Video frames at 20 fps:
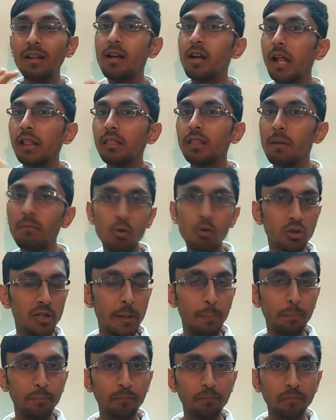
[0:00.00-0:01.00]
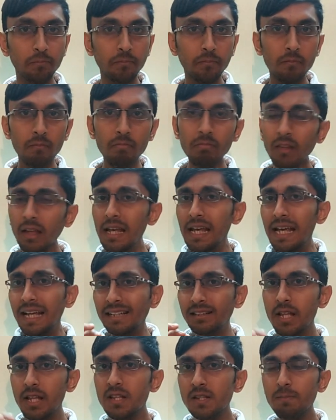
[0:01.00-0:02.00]
Narendra Modi.
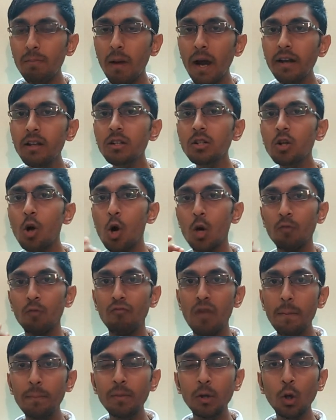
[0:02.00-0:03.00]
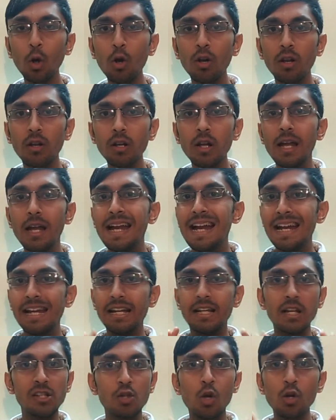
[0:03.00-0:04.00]
This spider or web crawler
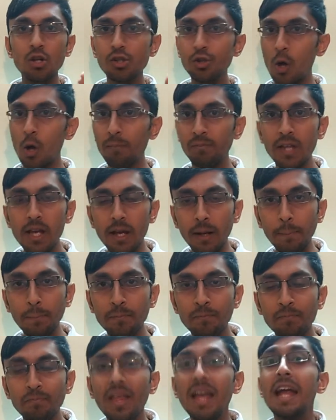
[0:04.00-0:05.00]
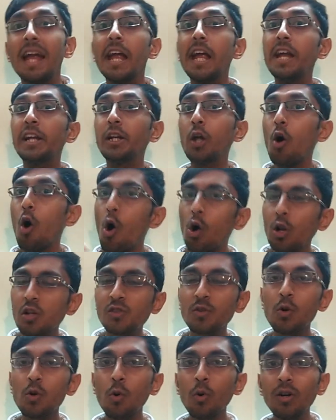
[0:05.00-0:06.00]
does not stop there. It
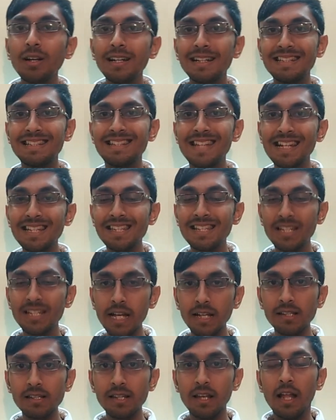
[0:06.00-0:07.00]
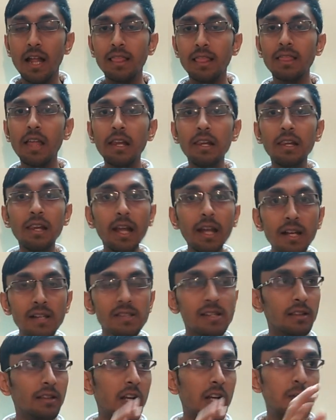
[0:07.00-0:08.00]
also just checks the
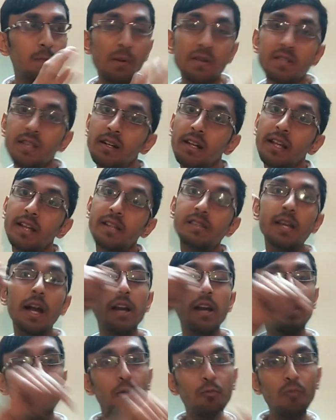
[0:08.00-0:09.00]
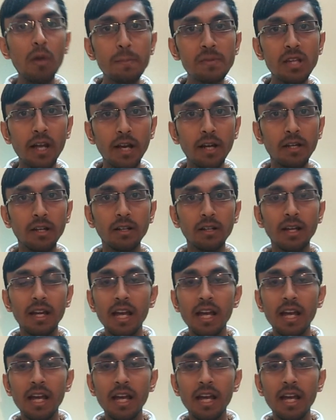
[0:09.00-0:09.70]
links that is present inside that website.